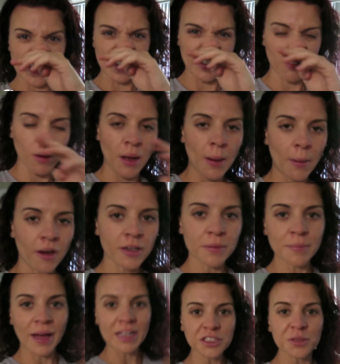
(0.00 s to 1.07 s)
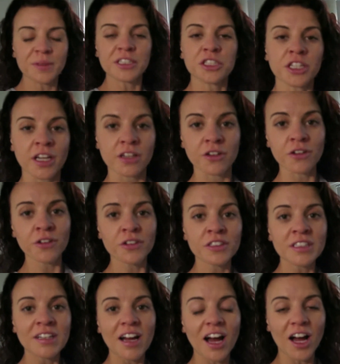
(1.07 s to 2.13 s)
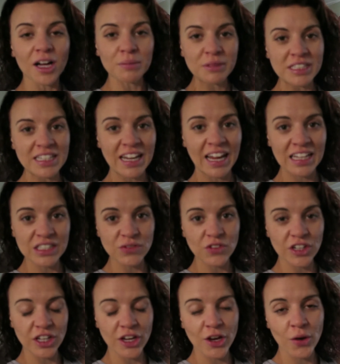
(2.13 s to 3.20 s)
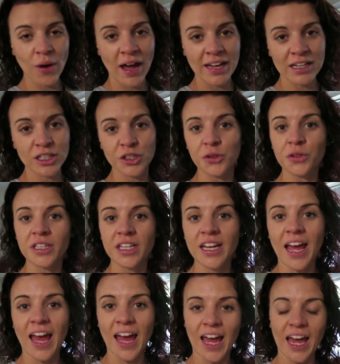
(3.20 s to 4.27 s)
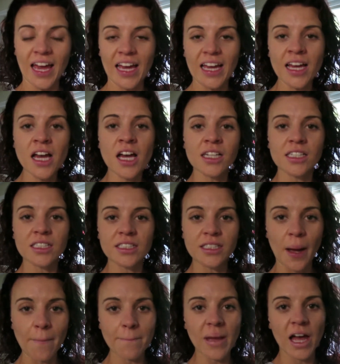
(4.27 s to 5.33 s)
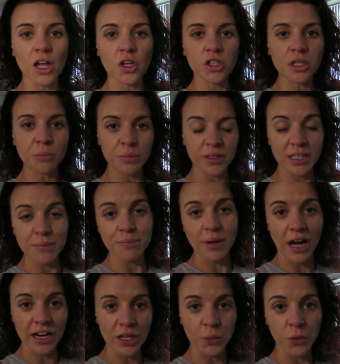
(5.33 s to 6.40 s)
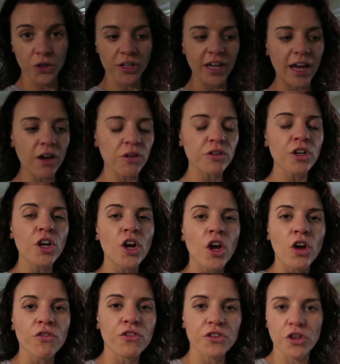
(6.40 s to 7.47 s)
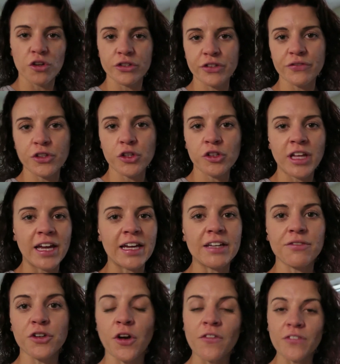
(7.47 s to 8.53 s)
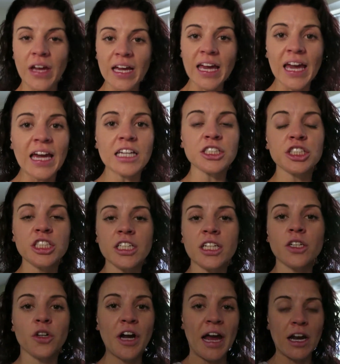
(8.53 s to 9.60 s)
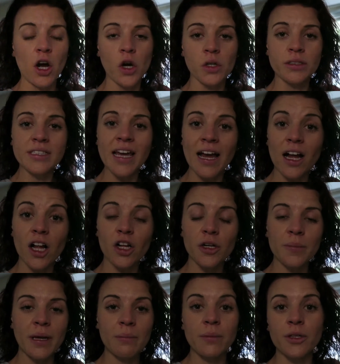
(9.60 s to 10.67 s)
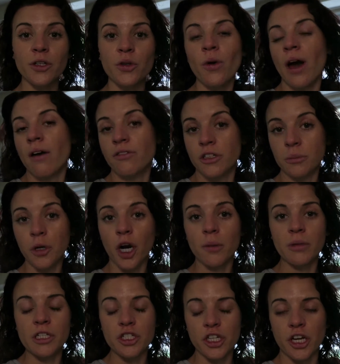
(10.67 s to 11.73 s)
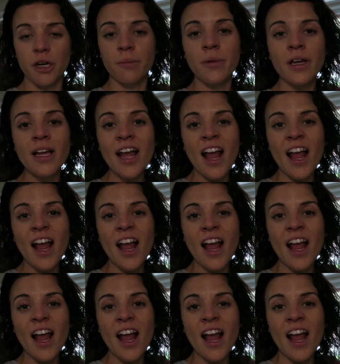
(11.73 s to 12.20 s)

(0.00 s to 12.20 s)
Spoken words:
Welcome back to my channel. Today's video I included a dumbbell complete body workout for those of you, like if you're on vacation or at a hotel, or maybe you have an apartment gym